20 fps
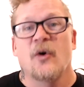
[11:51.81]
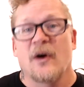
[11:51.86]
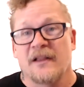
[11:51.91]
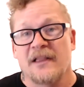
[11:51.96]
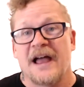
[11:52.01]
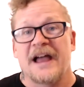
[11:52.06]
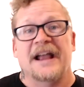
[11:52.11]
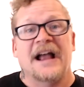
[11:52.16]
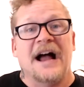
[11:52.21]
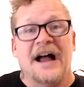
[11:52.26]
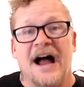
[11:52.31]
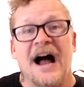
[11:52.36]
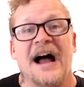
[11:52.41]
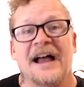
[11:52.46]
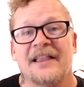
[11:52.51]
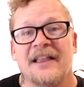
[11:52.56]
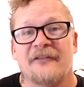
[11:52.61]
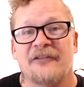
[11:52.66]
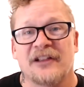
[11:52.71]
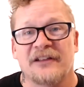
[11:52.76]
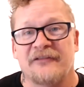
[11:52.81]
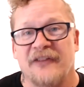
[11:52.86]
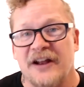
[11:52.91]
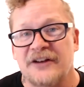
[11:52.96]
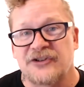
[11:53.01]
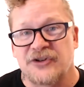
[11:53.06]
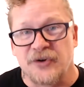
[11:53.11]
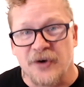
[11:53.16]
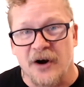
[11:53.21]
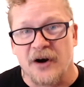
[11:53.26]
are like high-level
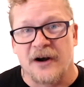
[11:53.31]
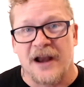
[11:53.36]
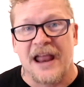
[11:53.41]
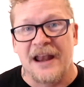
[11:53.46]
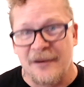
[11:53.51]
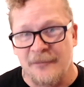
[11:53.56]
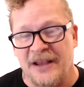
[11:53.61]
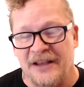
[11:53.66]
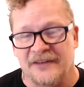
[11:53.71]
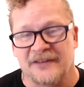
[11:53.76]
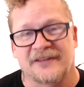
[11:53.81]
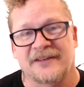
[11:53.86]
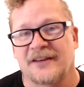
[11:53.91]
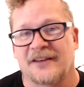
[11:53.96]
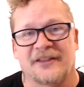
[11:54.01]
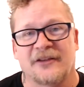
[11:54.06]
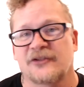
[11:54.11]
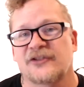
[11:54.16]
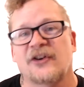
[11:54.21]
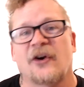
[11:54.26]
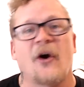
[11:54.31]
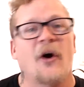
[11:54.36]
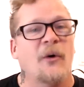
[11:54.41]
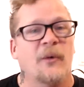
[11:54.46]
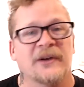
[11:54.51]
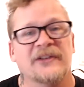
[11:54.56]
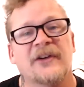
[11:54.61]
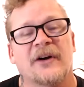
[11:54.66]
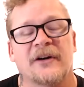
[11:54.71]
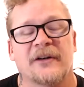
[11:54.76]
adventurer enemies. So those are
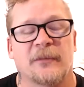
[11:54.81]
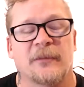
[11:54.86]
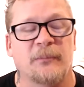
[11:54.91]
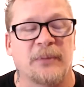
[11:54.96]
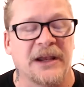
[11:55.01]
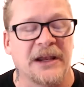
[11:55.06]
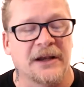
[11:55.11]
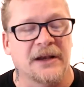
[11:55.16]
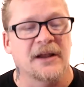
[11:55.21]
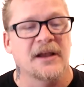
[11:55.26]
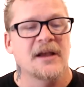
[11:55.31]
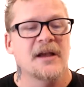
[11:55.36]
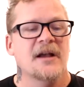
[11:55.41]
always hard to beat.